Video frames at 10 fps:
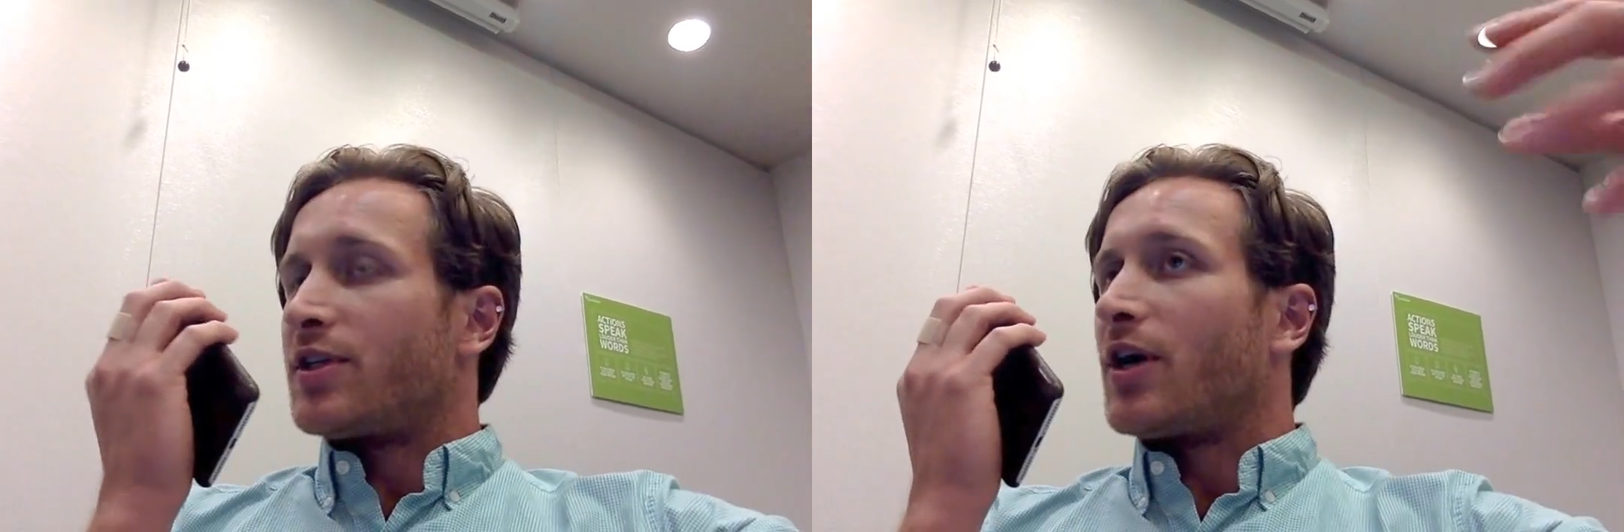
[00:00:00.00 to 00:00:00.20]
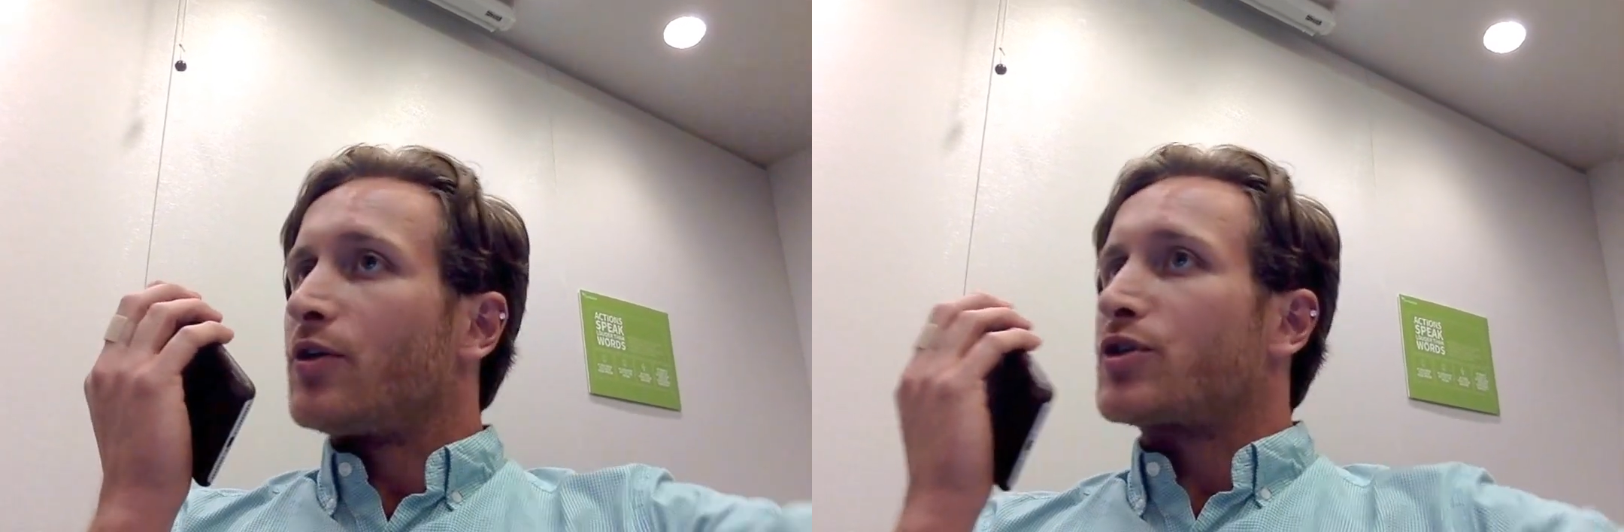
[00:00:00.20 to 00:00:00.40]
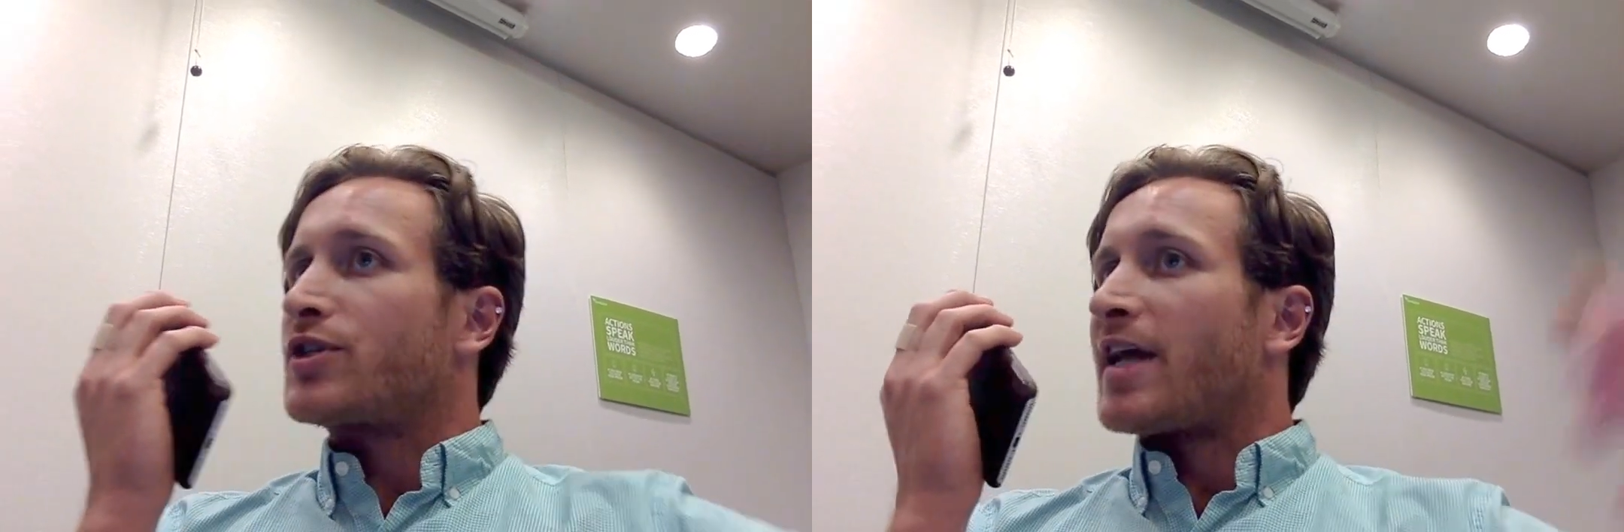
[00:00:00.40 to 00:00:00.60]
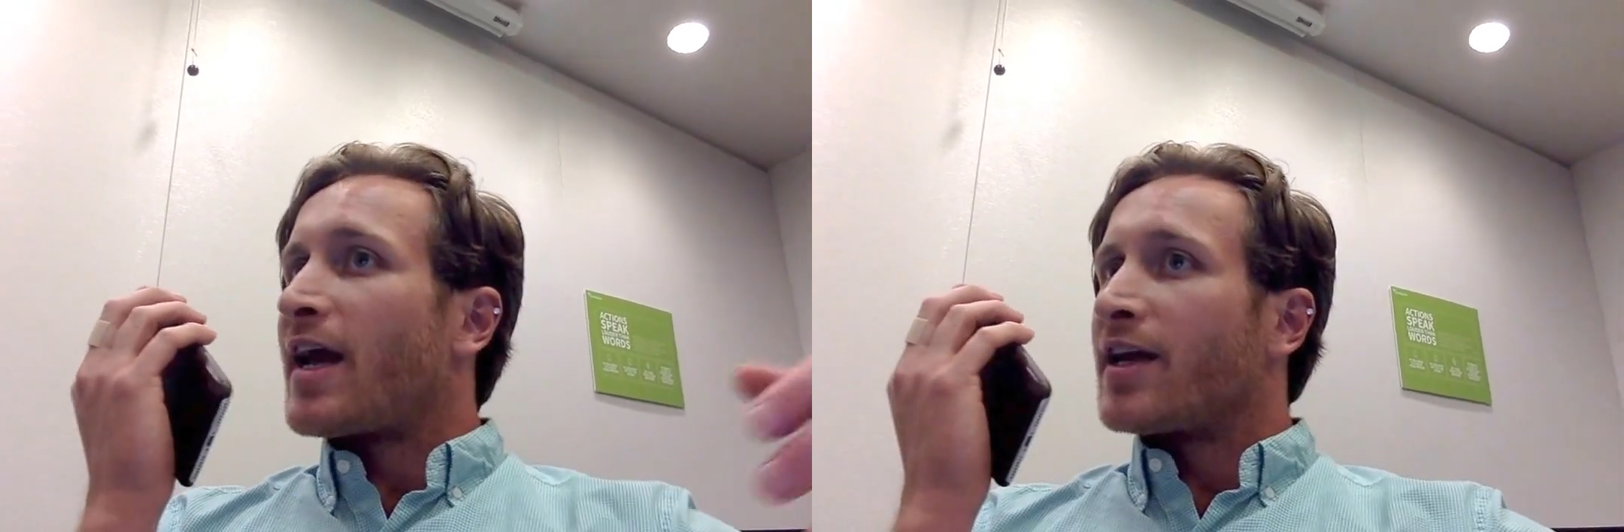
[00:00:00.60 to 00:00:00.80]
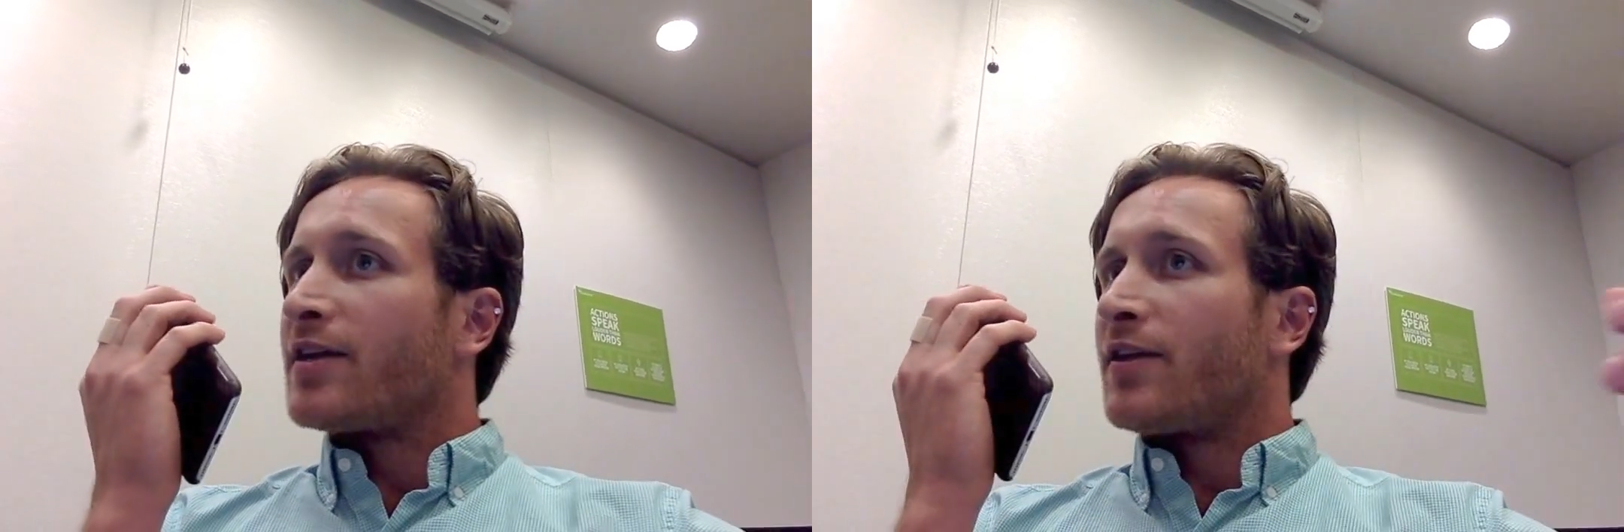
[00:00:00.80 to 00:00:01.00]
to
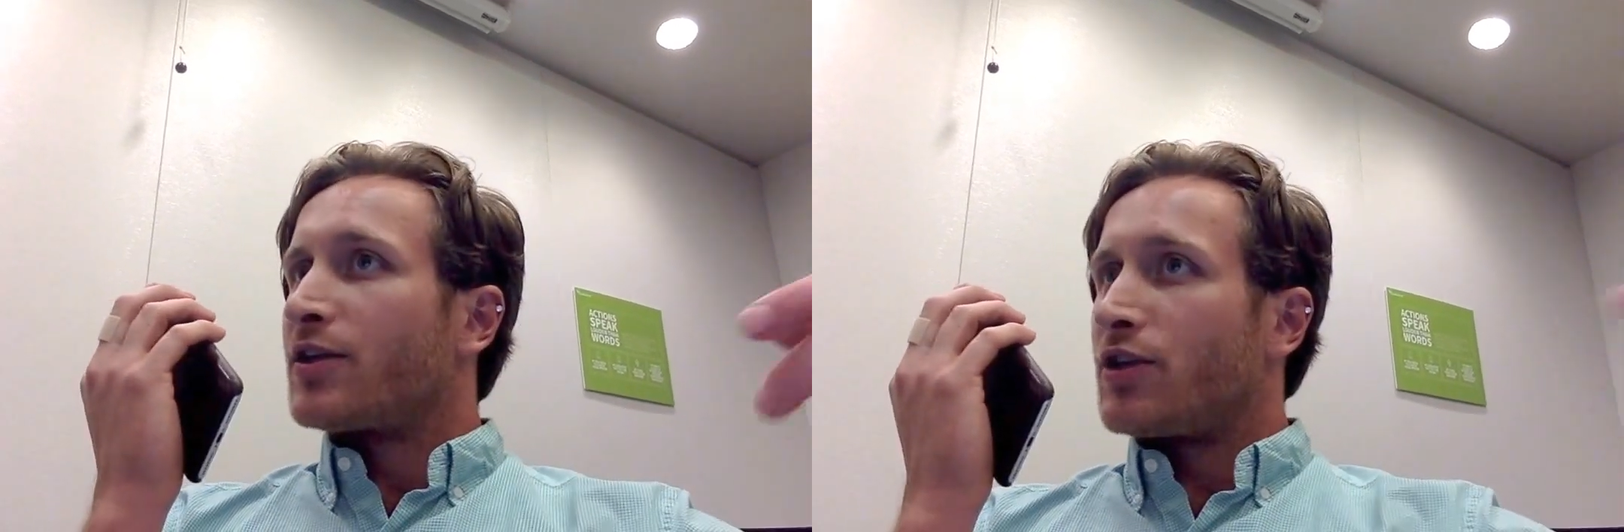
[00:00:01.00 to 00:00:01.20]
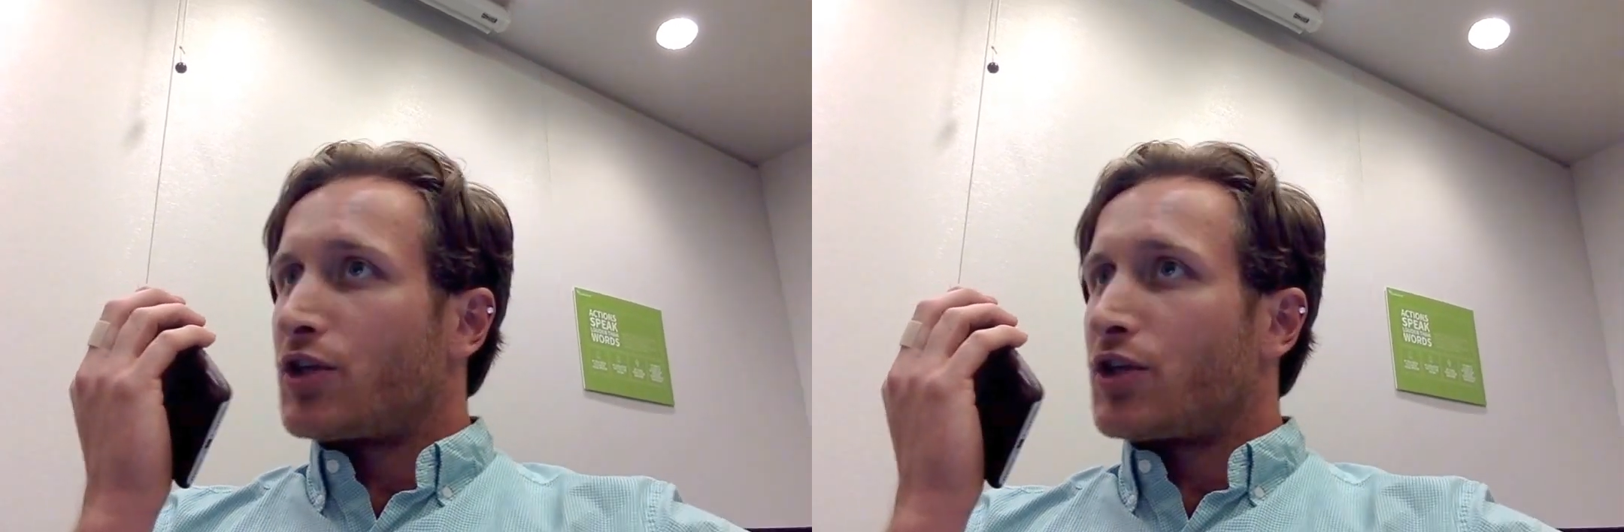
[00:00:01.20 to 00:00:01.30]
understand the,